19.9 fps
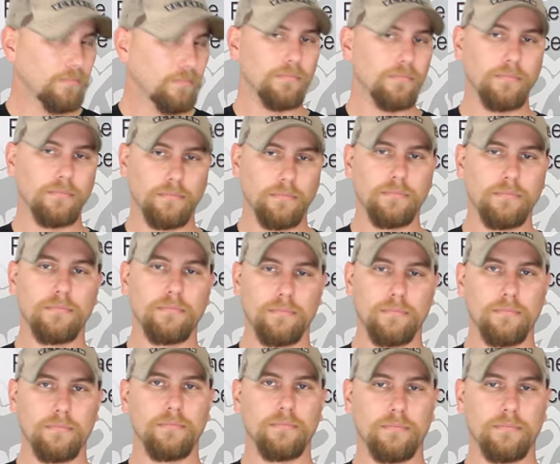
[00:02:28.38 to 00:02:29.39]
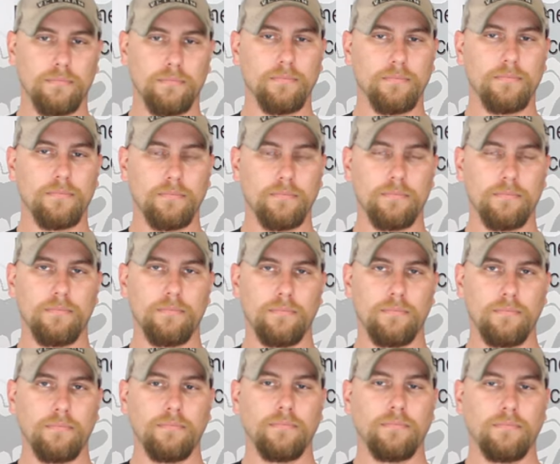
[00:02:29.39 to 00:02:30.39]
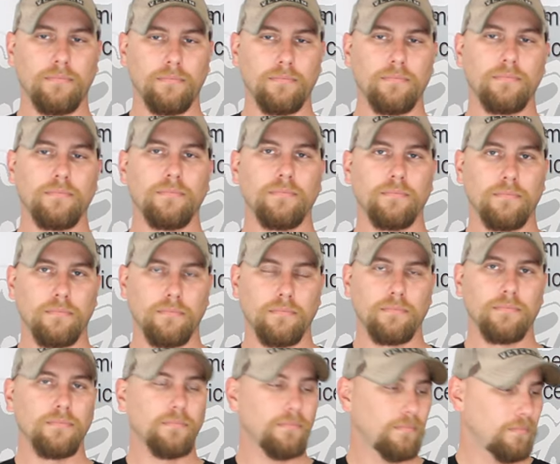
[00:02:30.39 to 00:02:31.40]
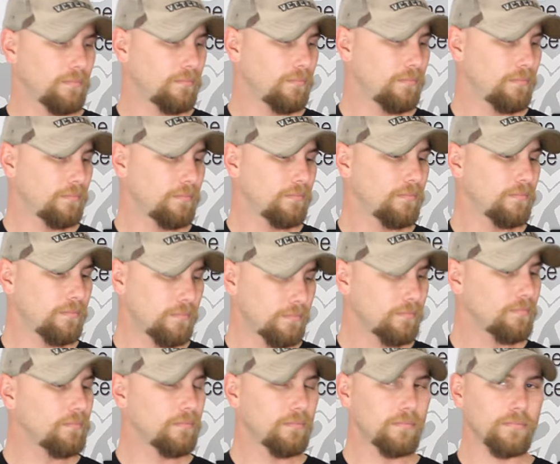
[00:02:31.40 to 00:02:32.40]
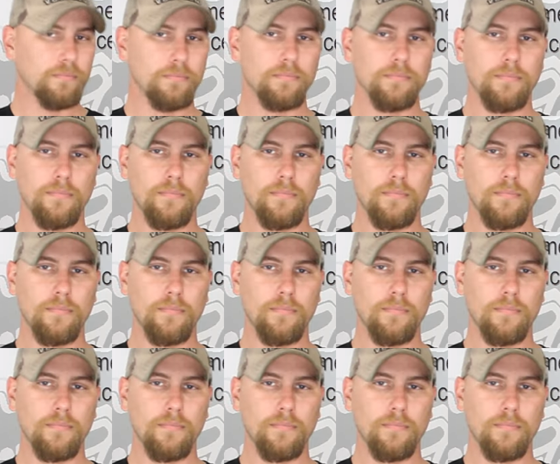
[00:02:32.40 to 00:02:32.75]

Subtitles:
This person isn't speaking.